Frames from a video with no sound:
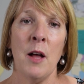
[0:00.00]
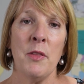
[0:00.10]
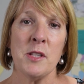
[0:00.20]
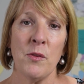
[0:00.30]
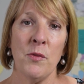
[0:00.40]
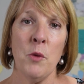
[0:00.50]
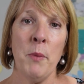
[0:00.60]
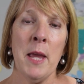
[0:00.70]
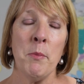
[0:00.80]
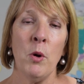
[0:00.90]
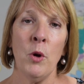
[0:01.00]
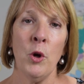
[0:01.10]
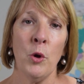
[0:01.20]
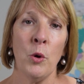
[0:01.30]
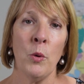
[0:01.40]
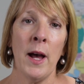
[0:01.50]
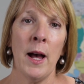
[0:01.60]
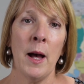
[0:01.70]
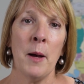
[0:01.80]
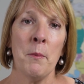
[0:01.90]
There's a few people who
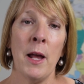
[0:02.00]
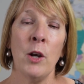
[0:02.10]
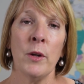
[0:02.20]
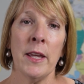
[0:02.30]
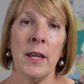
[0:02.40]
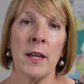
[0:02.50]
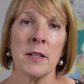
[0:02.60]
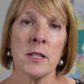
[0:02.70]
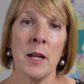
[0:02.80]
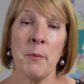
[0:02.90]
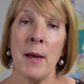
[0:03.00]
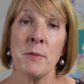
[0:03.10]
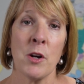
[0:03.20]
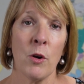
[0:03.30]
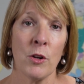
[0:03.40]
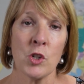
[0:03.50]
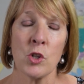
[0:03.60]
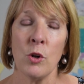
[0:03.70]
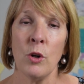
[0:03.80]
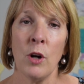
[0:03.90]
are looking at perhaps they're
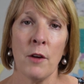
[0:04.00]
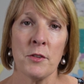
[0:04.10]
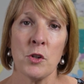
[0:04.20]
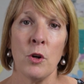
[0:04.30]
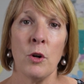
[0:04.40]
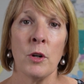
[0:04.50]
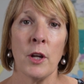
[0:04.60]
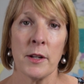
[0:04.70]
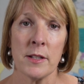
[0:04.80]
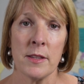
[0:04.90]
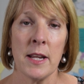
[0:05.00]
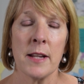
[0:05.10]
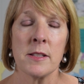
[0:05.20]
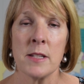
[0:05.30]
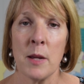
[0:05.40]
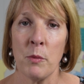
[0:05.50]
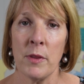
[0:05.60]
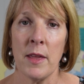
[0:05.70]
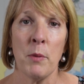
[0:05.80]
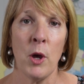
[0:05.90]
onshore, offshore, going to the next step
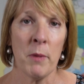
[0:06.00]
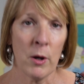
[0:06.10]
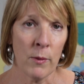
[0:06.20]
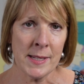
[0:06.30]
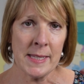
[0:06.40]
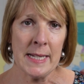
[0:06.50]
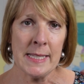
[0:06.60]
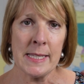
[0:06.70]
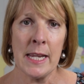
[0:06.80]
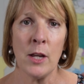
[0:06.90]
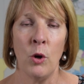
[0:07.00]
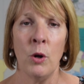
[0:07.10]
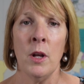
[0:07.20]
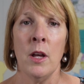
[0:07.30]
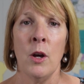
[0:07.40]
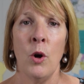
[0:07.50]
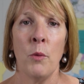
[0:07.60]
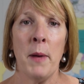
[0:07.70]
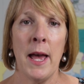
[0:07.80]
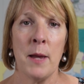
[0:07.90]
with their permanent residency, or
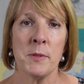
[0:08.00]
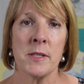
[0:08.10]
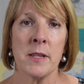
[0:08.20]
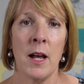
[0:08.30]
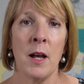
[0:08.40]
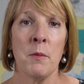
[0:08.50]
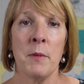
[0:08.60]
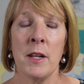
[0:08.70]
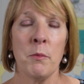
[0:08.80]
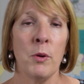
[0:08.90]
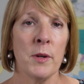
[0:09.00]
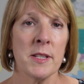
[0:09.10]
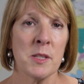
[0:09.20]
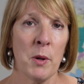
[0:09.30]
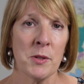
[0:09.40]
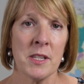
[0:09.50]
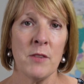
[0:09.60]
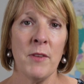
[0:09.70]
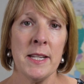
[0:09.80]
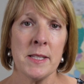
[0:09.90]
perhaps an
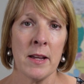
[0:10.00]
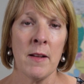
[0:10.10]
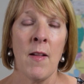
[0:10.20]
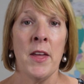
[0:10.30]
employer-sponsored visa